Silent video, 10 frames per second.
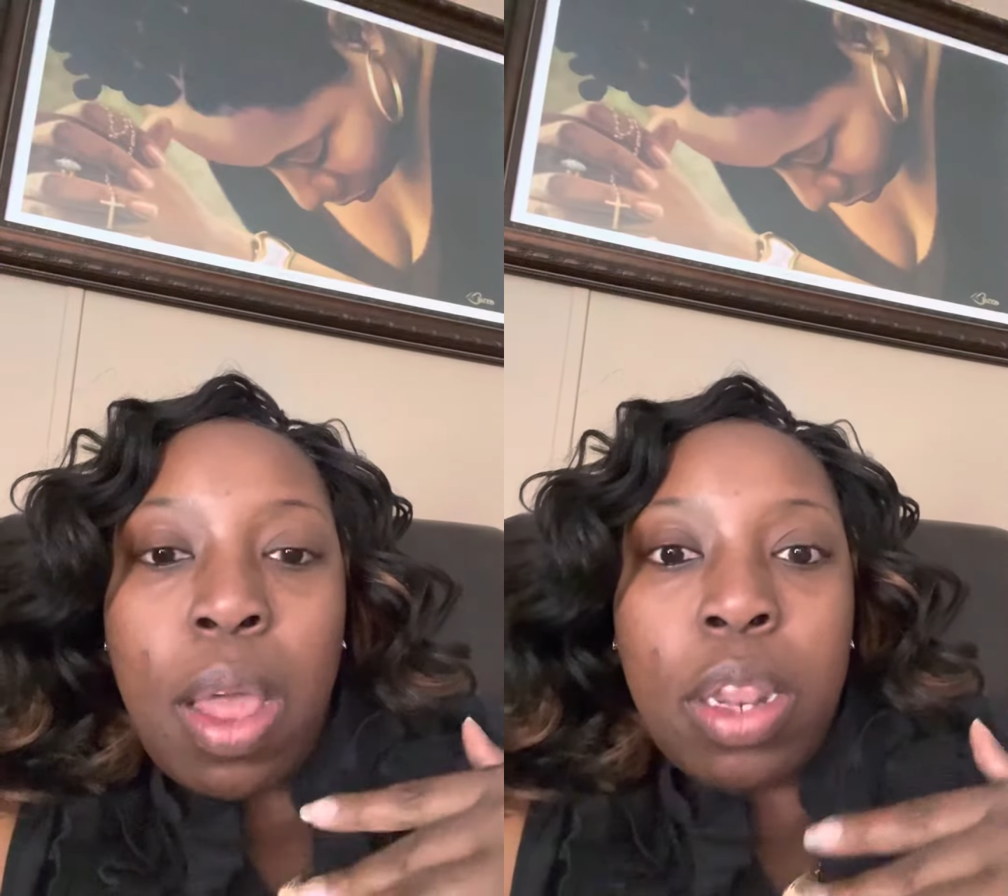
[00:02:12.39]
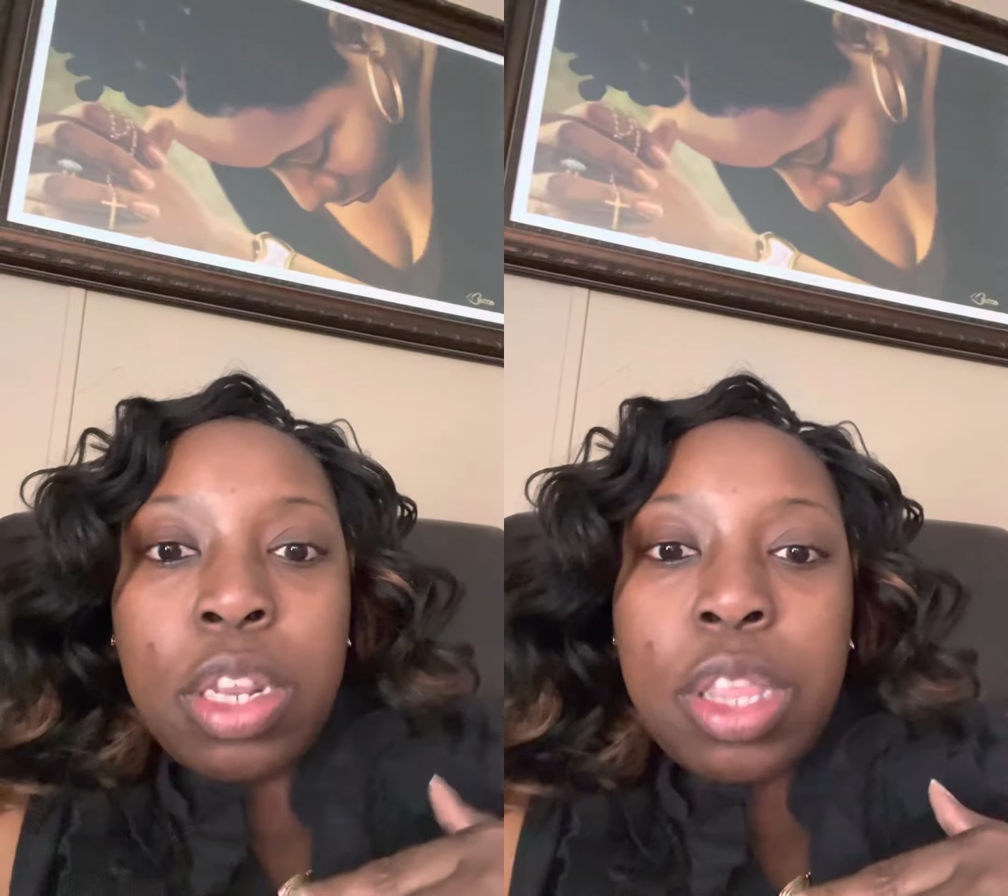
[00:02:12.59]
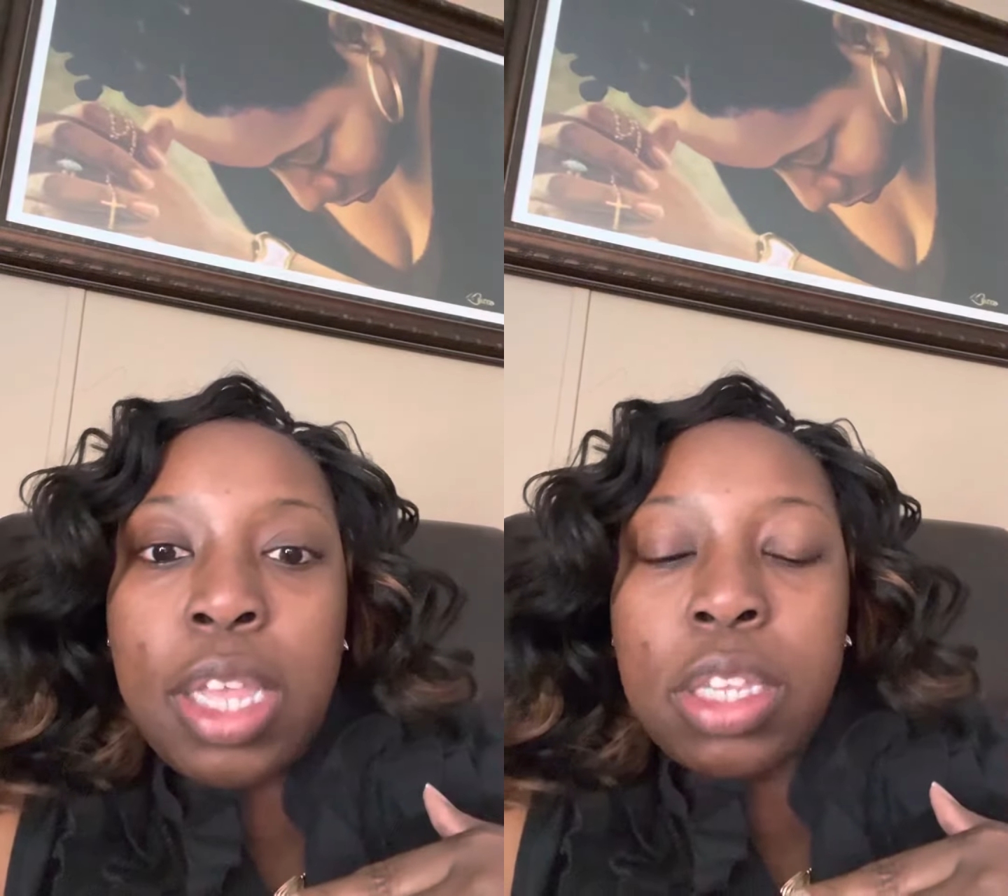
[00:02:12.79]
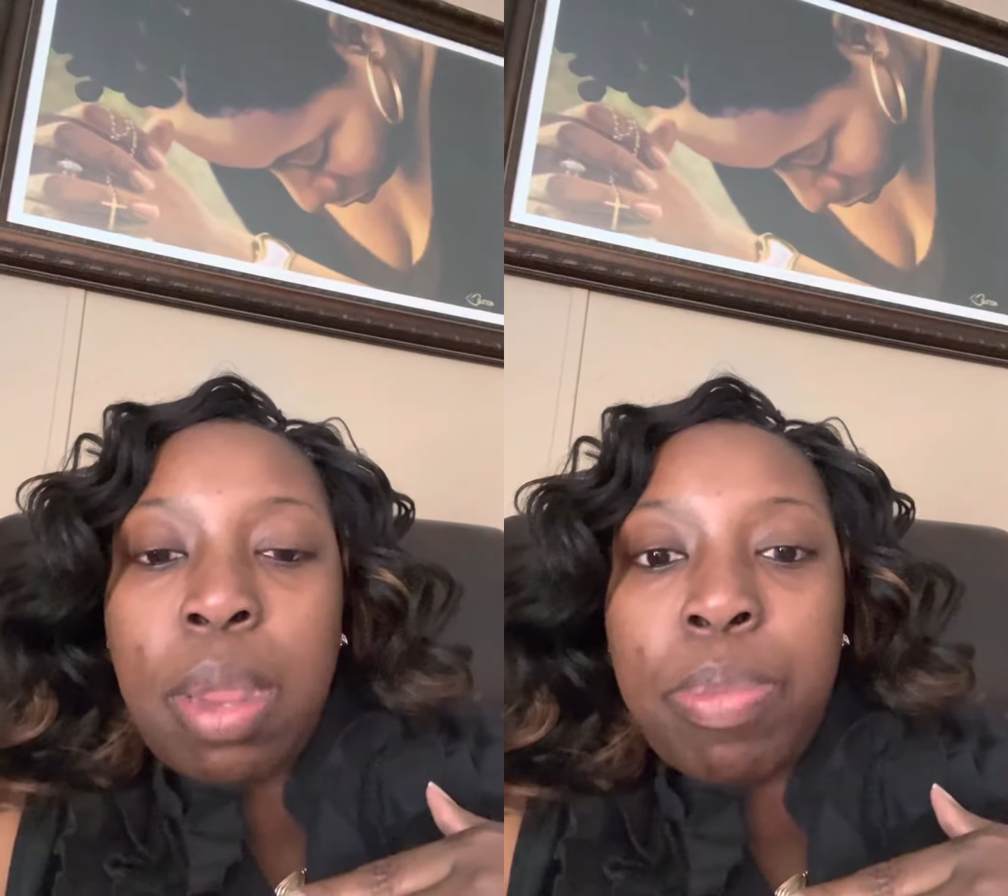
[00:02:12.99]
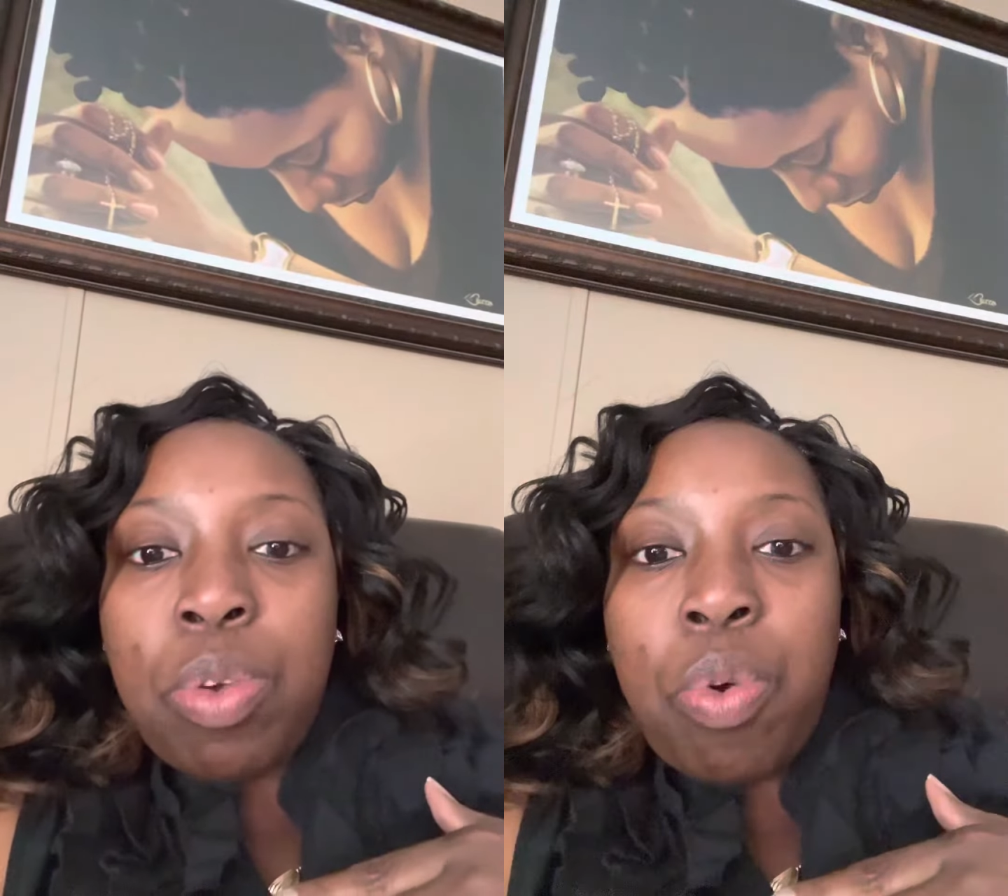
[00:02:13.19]
little things that
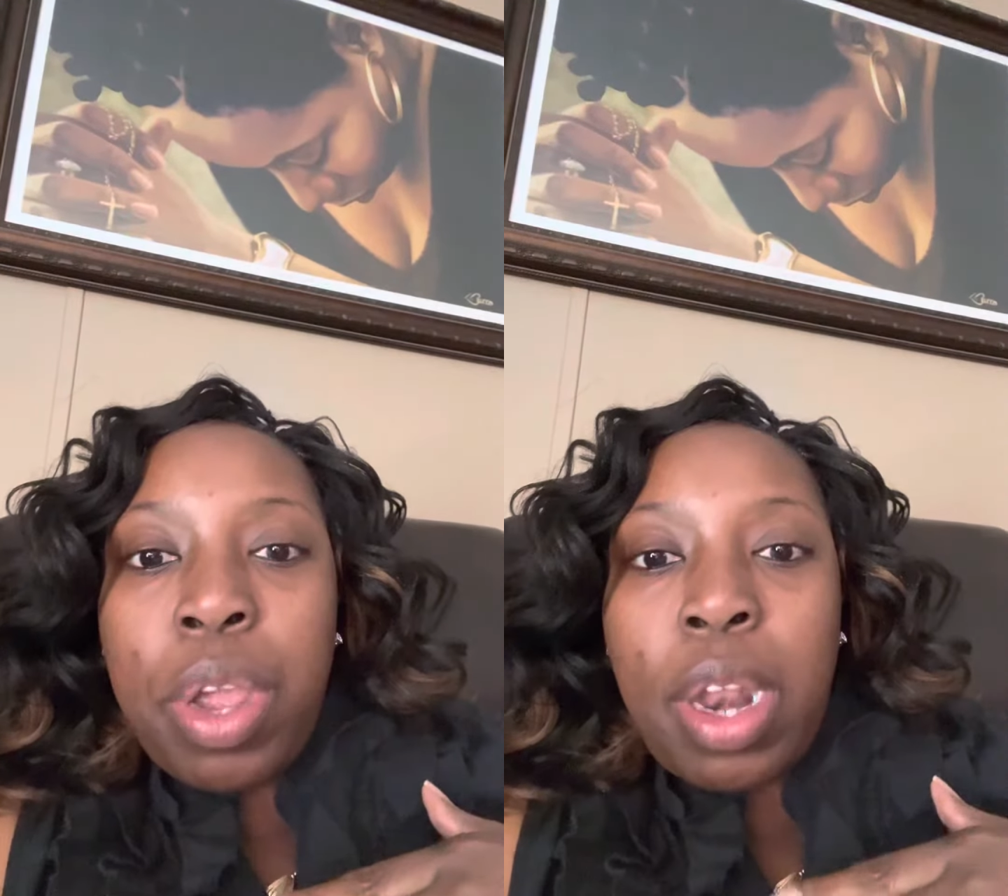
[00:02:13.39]
I'm doing,